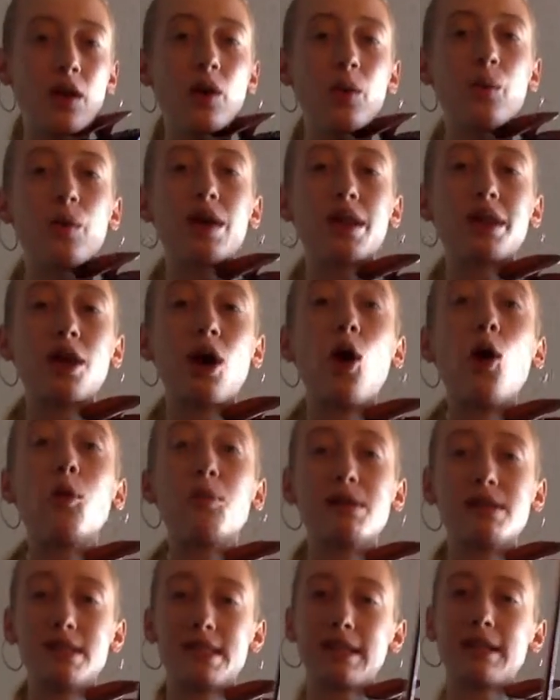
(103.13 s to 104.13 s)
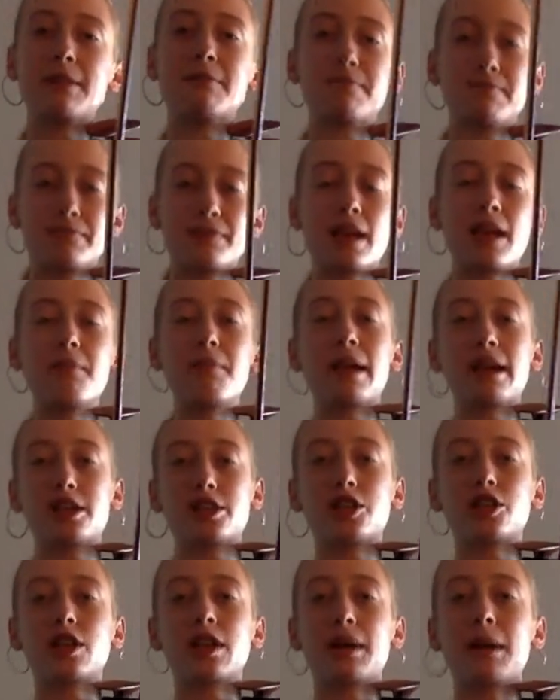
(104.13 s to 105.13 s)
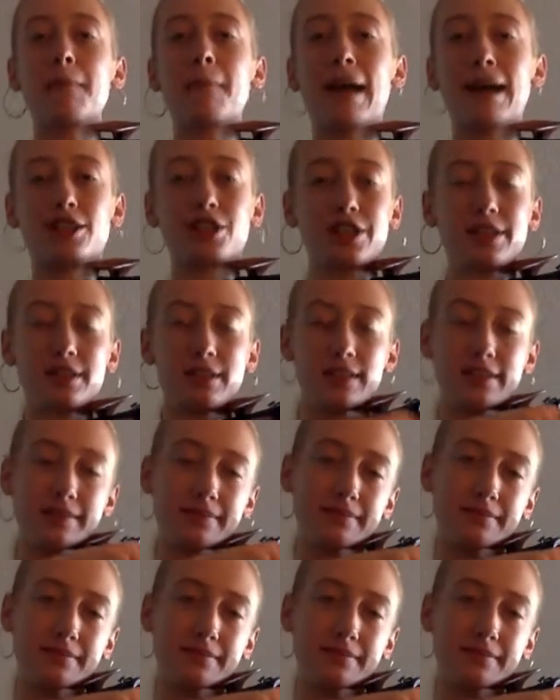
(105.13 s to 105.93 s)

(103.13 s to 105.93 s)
with the open D and make sure it matches.